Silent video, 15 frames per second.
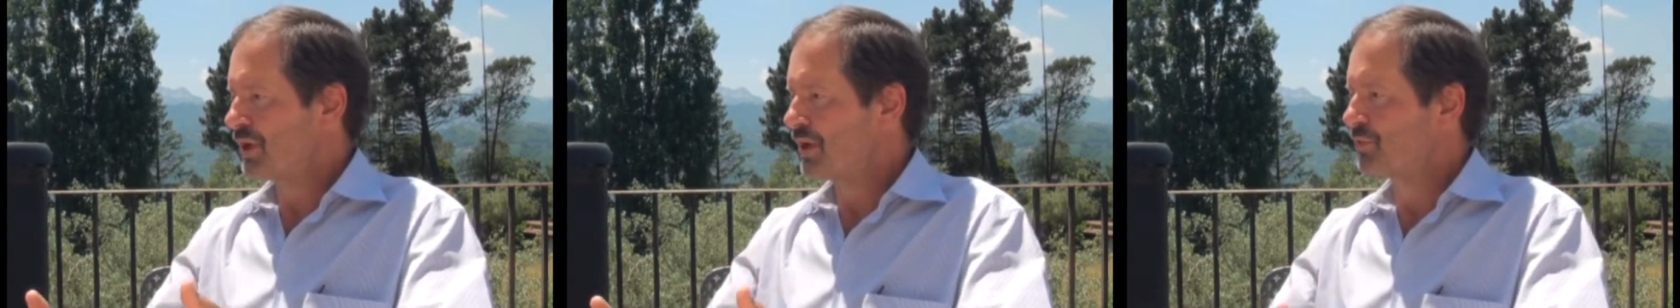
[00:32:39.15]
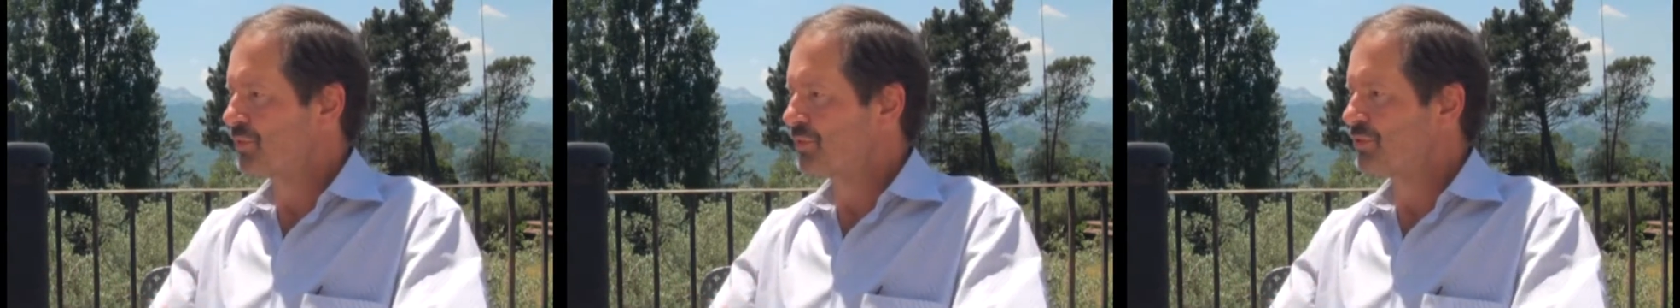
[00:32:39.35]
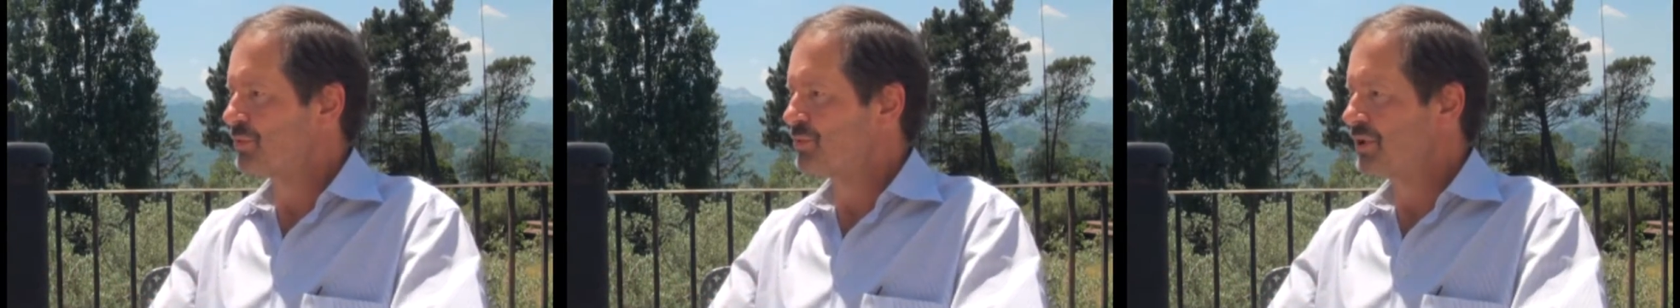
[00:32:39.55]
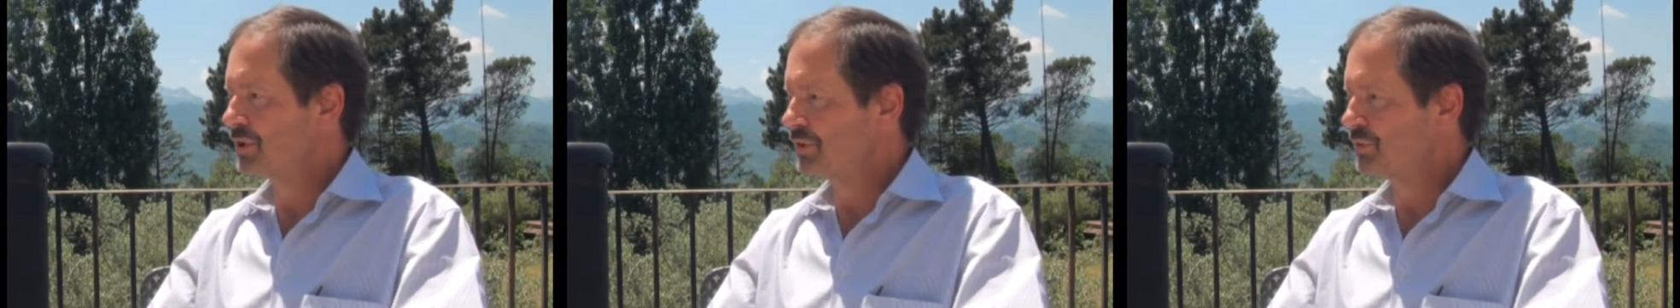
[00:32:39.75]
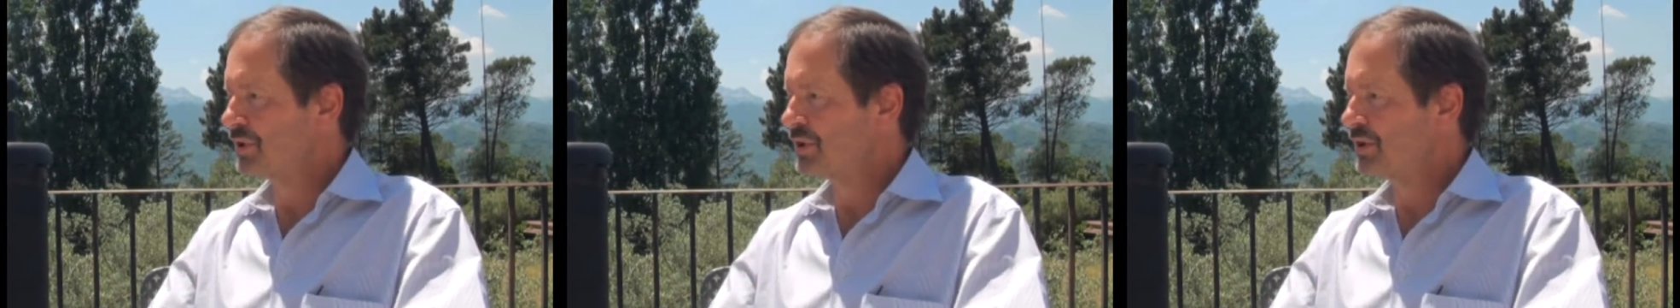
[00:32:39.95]
pathways for the
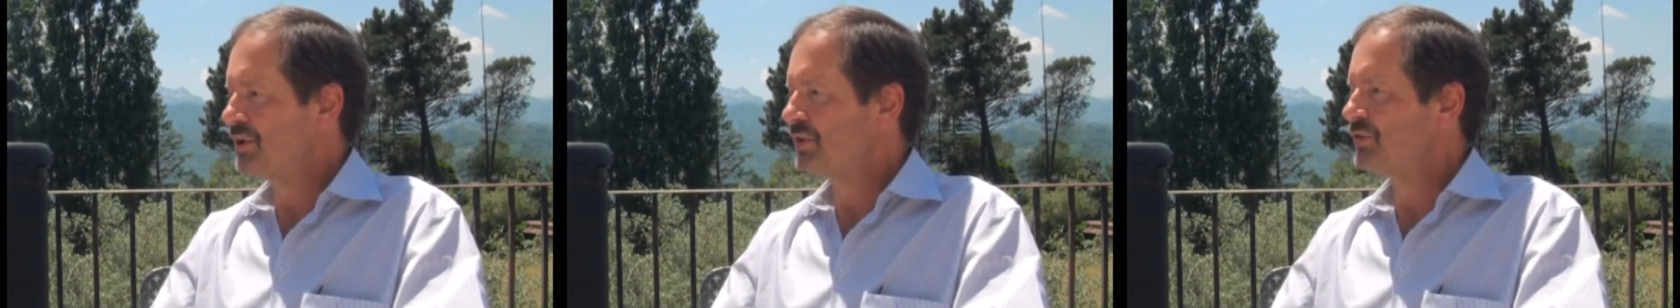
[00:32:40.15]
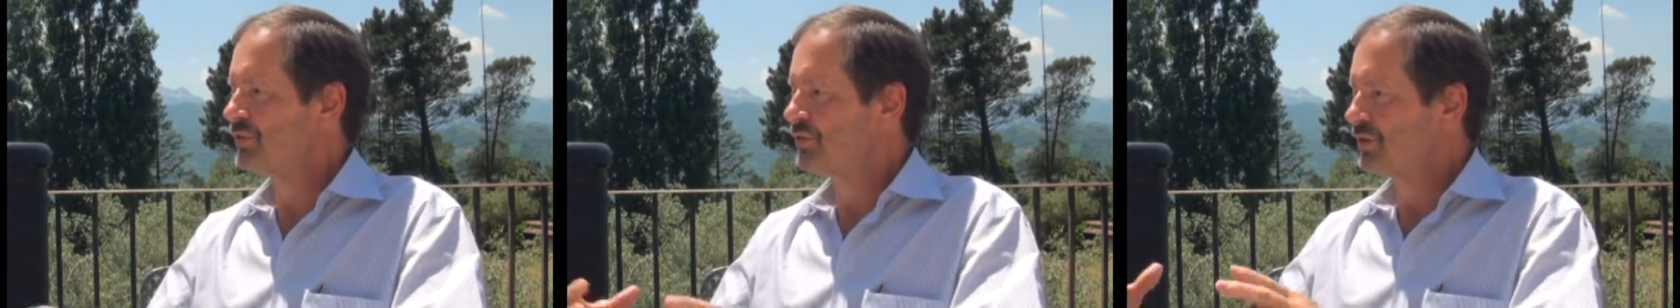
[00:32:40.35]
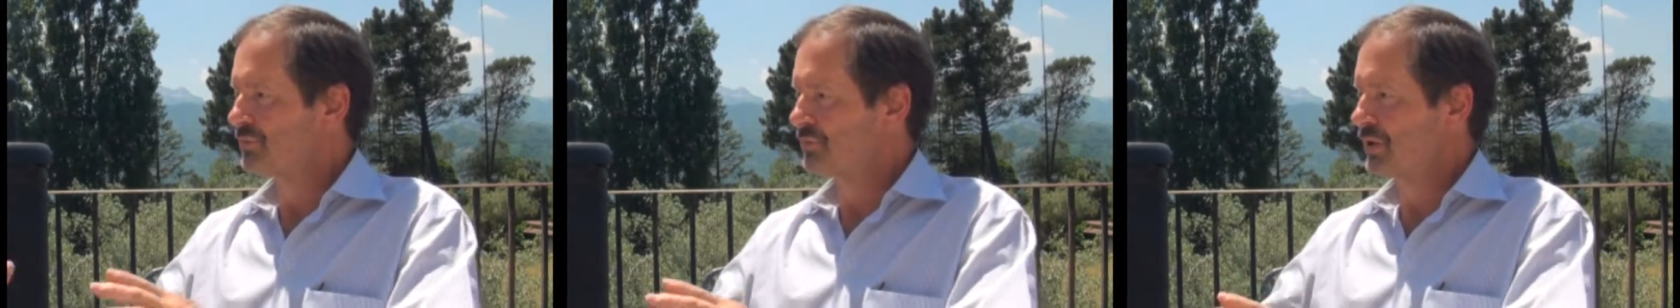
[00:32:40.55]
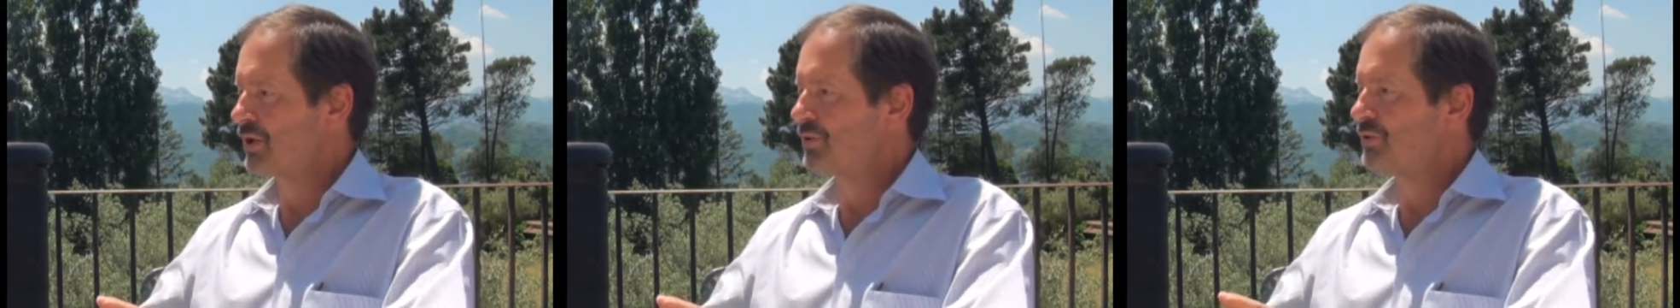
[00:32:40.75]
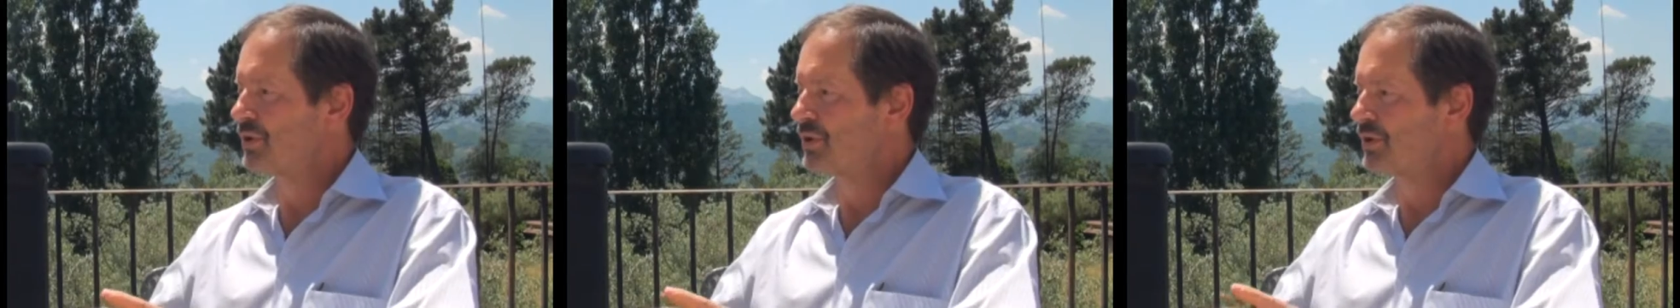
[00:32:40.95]
PI3 kinase
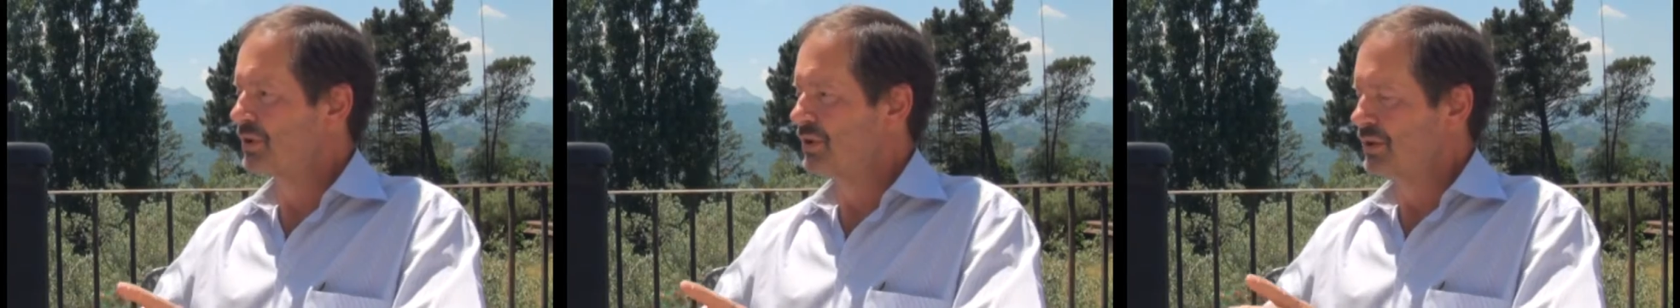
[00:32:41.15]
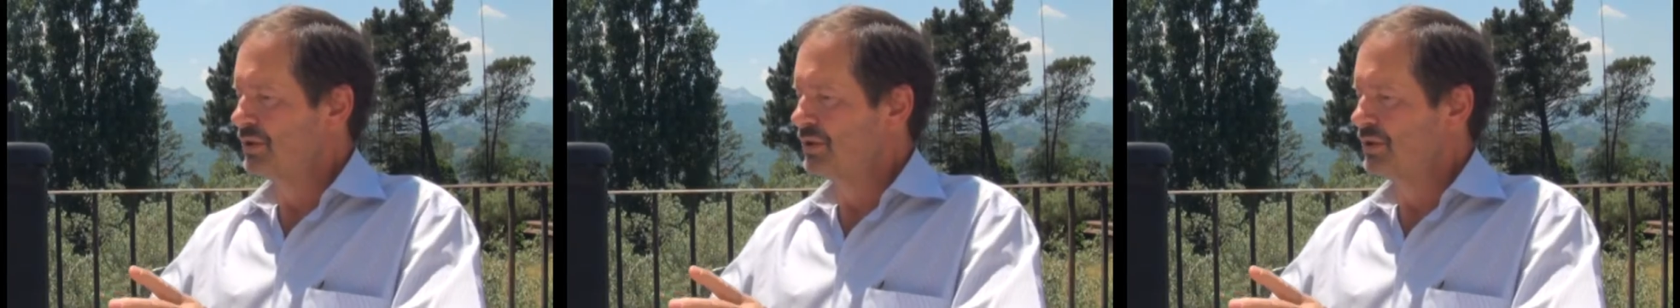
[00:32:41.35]
pathway.